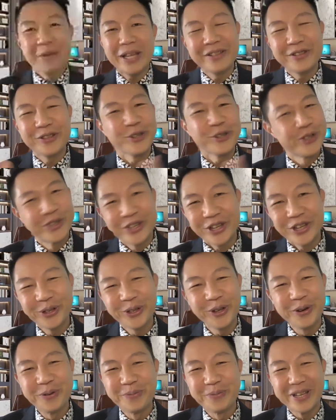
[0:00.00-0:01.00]
to see you
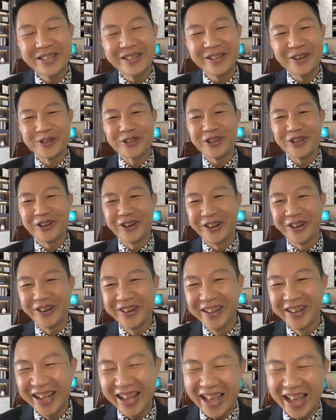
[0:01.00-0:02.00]
too, Mr. Ohshiro
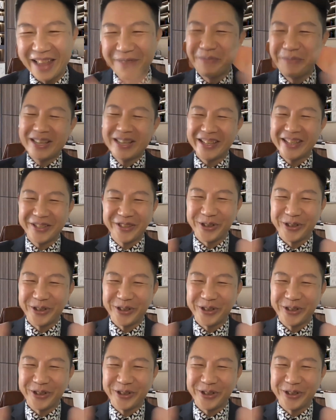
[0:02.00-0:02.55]
and Mrs.